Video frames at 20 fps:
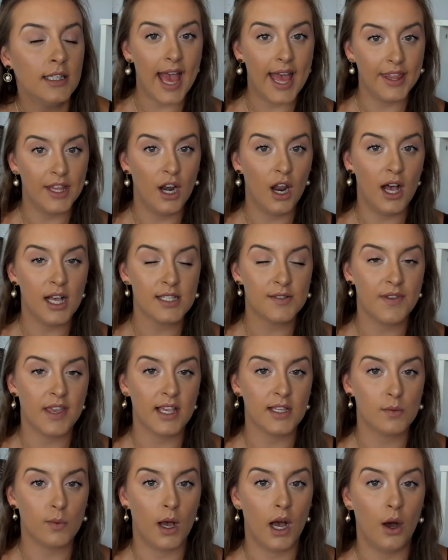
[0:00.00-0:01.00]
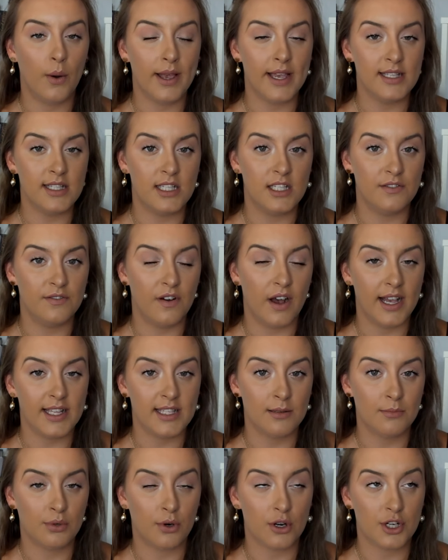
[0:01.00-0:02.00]
And the last thing as well is
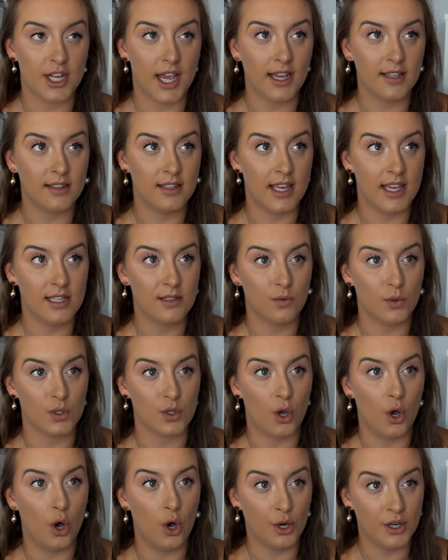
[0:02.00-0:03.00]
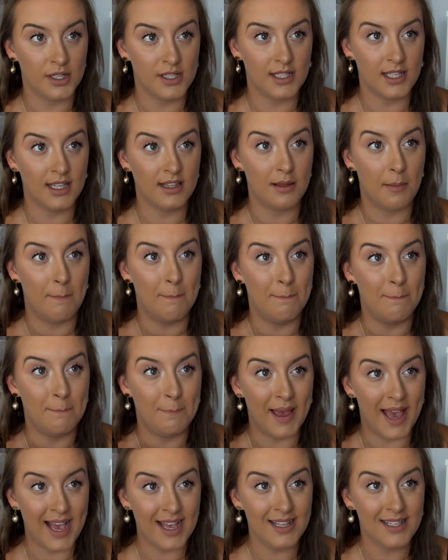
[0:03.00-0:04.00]
devising project. This was honestly the
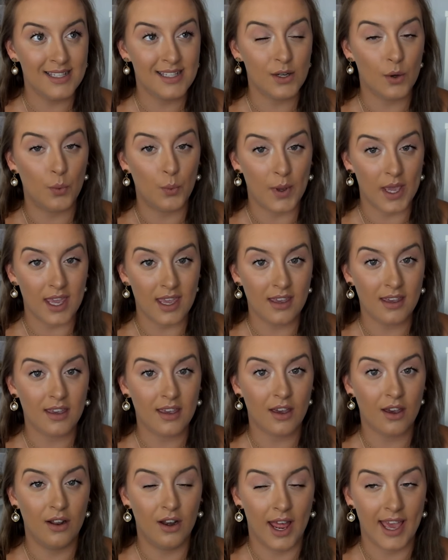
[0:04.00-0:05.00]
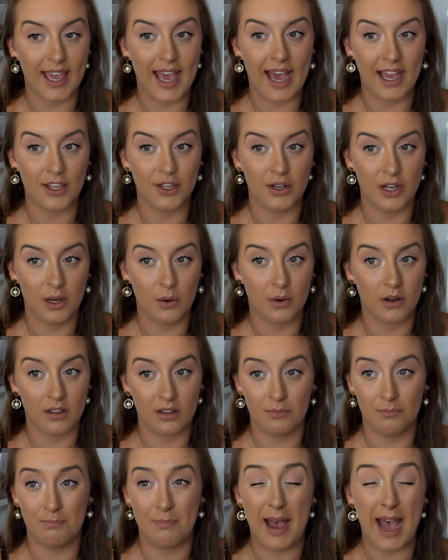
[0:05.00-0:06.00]
best week, like, at uni, one of
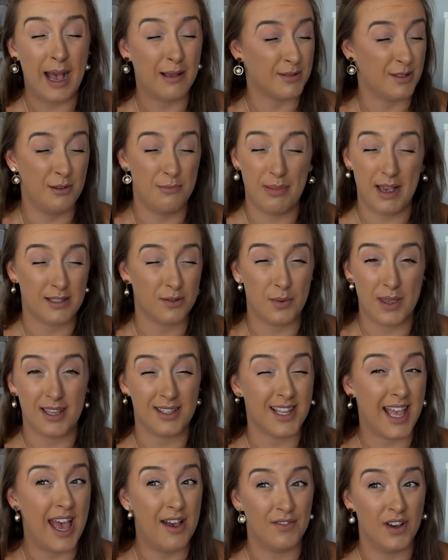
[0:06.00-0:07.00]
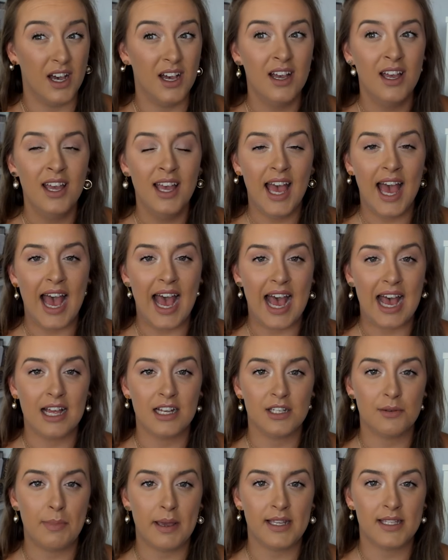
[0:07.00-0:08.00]
the absolute best weeks ever.
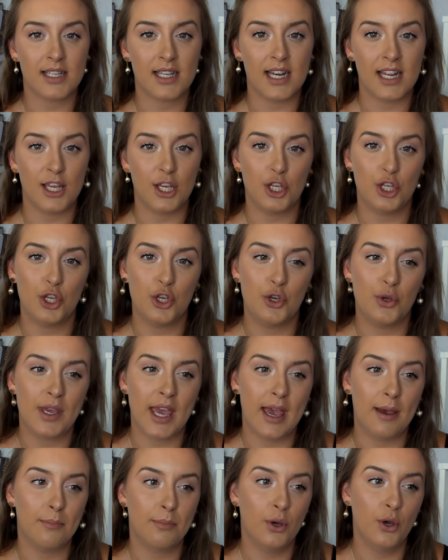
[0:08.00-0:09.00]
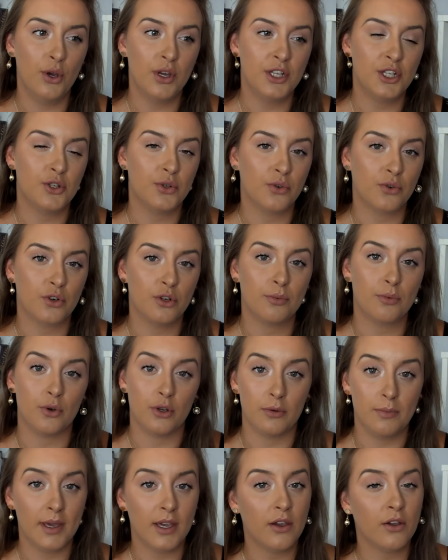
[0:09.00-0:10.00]
And basically, you get put into a group, or
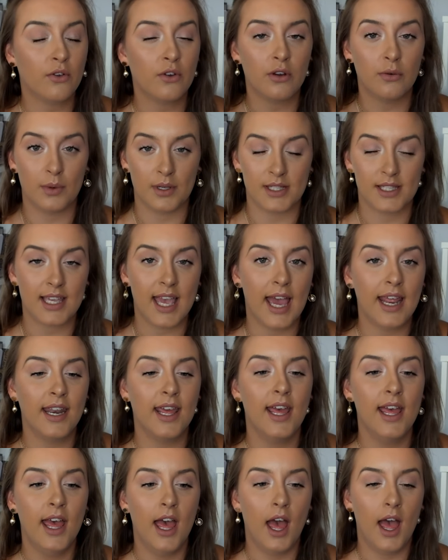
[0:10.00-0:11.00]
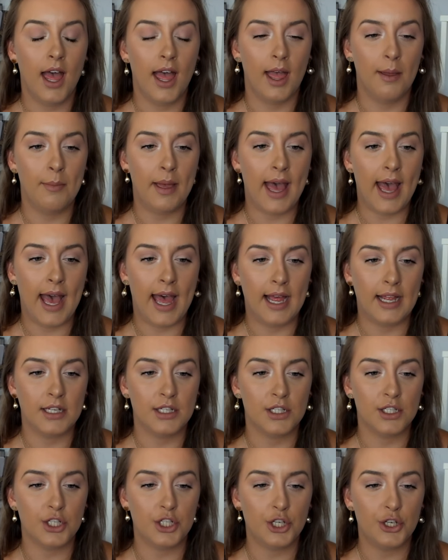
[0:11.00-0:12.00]
you pick a group once again,
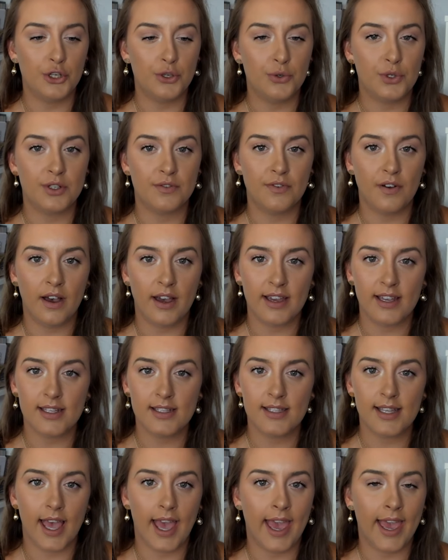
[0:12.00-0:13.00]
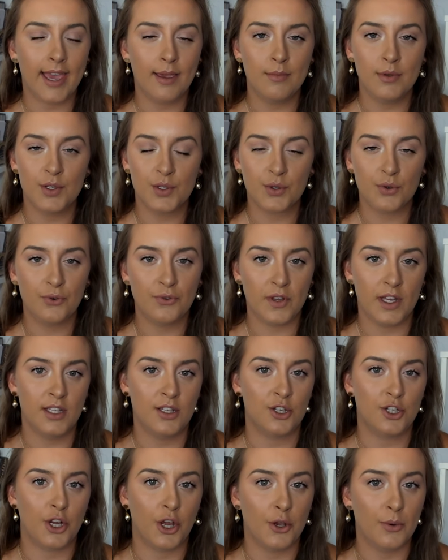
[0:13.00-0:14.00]
and you devise a musical
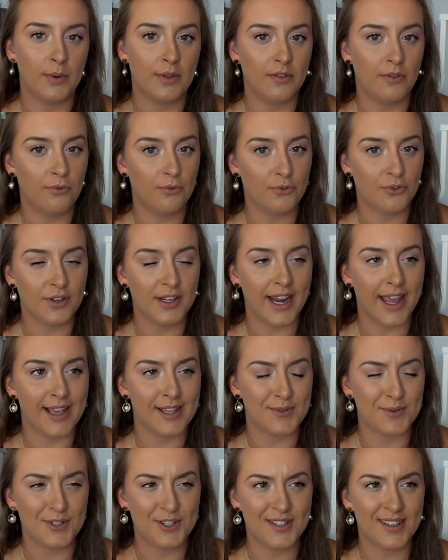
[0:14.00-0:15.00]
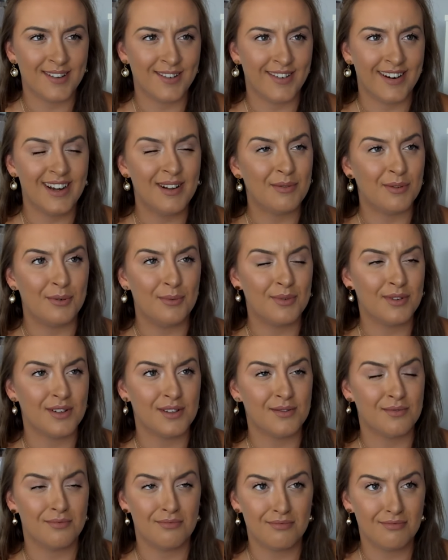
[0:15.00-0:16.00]
theatre show within 3 days, which is incredible,
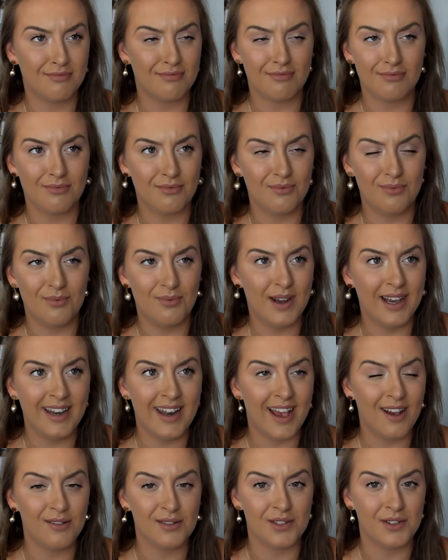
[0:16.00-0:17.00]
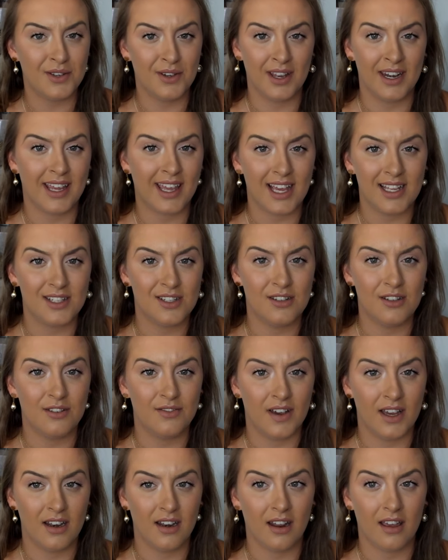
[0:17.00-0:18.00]
because when else are you going to get to do
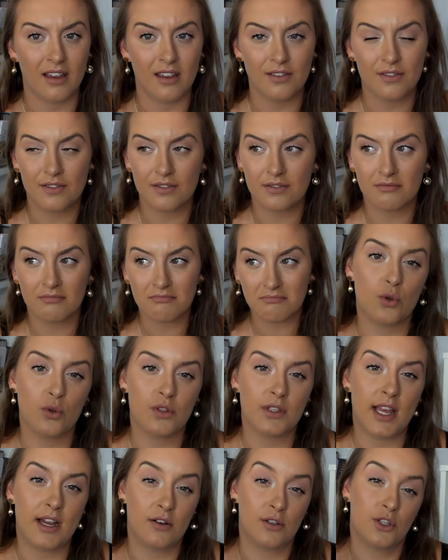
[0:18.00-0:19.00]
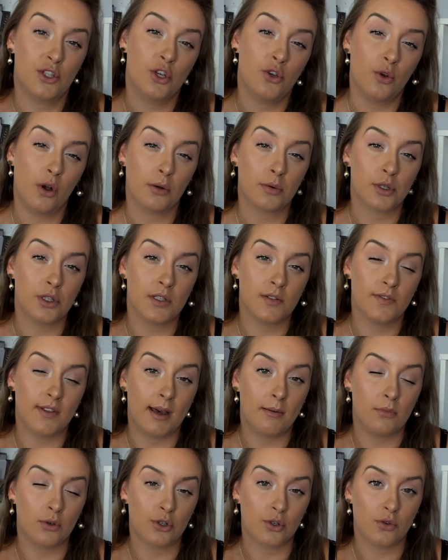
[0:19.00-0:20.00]
that in life? Well, there is two options for
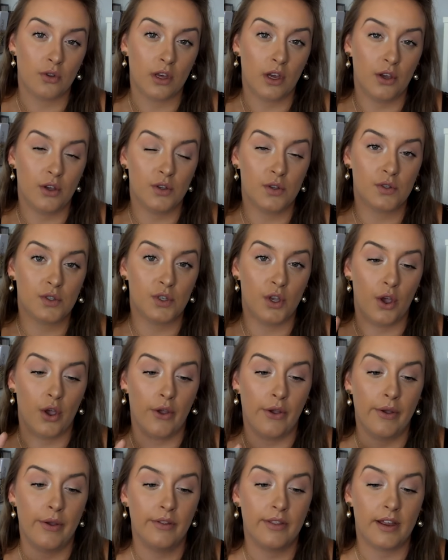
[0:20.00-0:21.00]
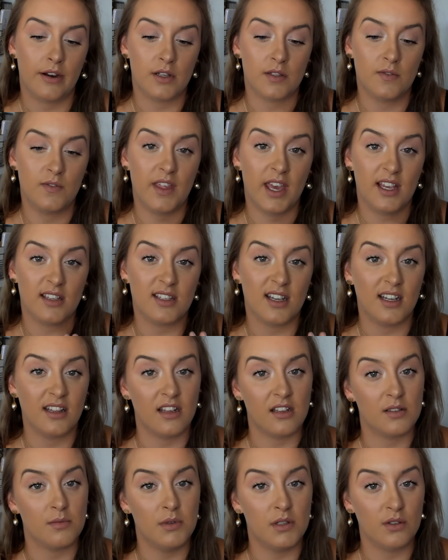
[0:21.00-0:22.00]
that module, though. So there is theatre and
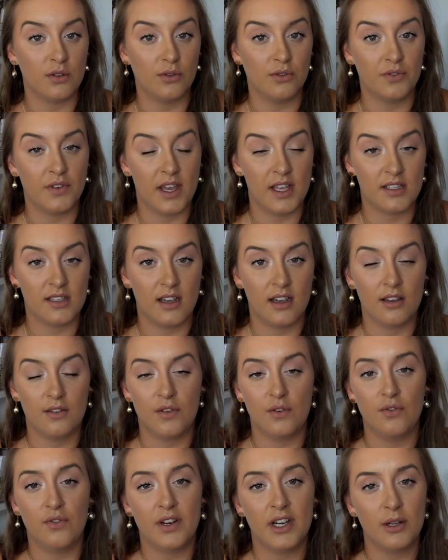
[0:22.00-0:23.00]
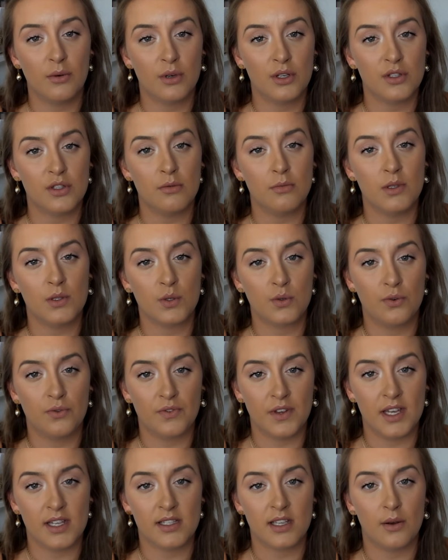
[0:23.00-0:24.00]
there's musical theatre. If you really want to do musical
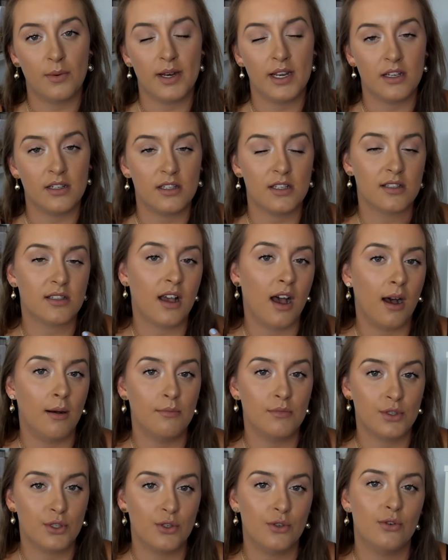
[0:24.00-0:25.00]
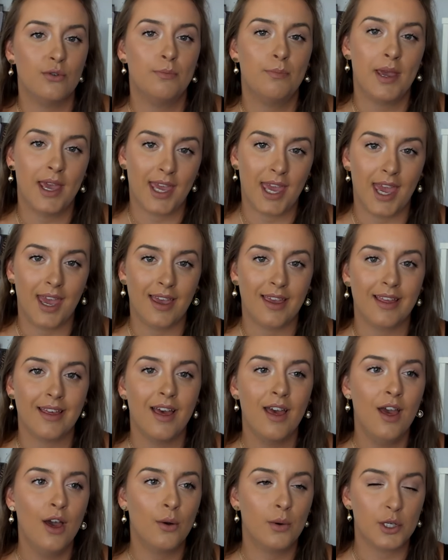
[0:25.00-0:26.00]
theatre, when it does come to picking
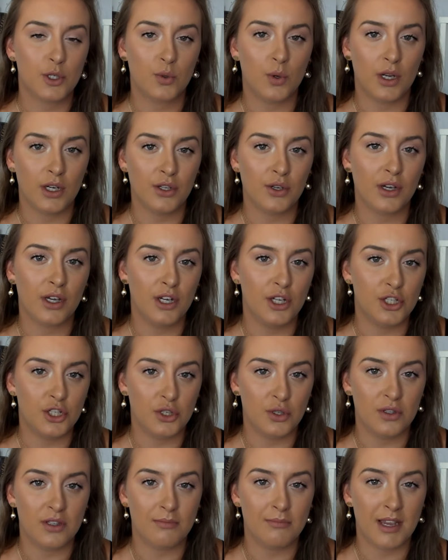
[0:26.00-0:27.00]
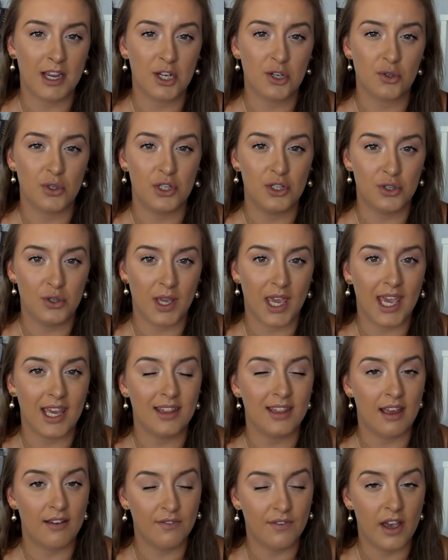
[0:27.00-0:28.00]
which one you're going to do, then make sure you do get
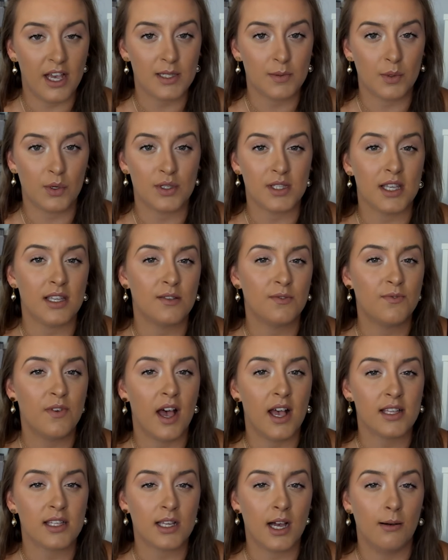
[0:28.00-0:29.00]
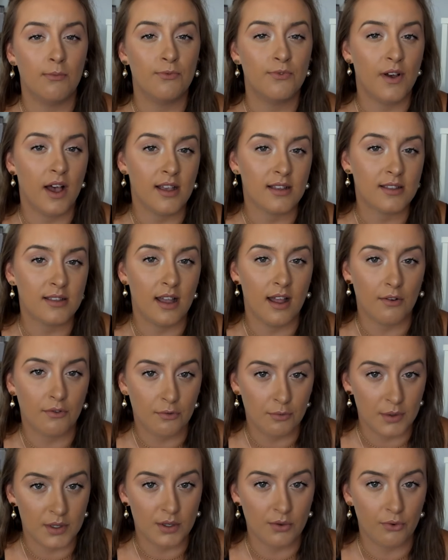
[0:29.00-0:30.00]
in there first, because it is first come, first served
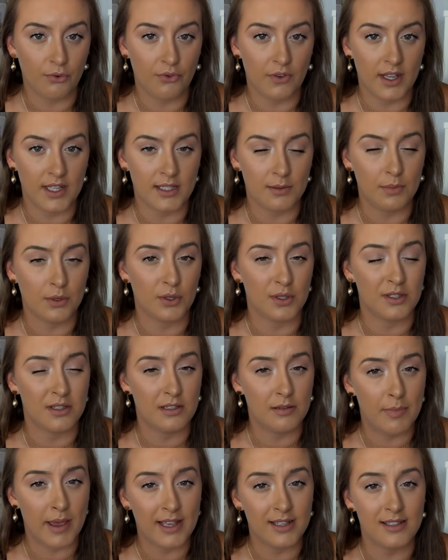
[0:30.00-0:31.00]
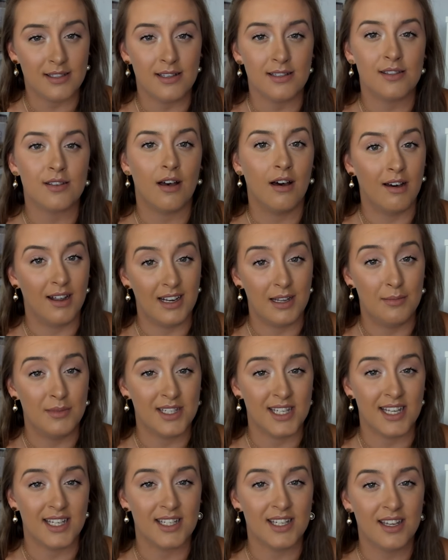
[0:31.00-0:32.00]
for musical theatre, because the spaces are
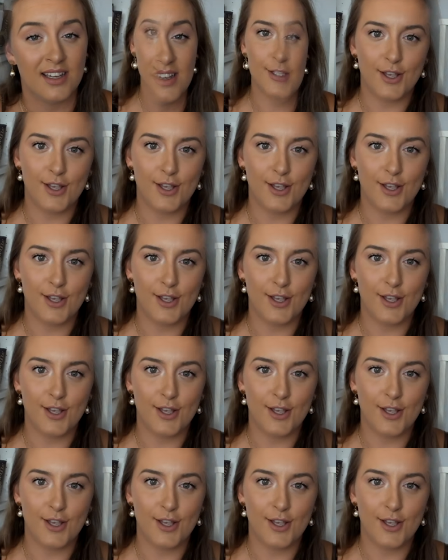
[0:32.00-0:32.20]
limited.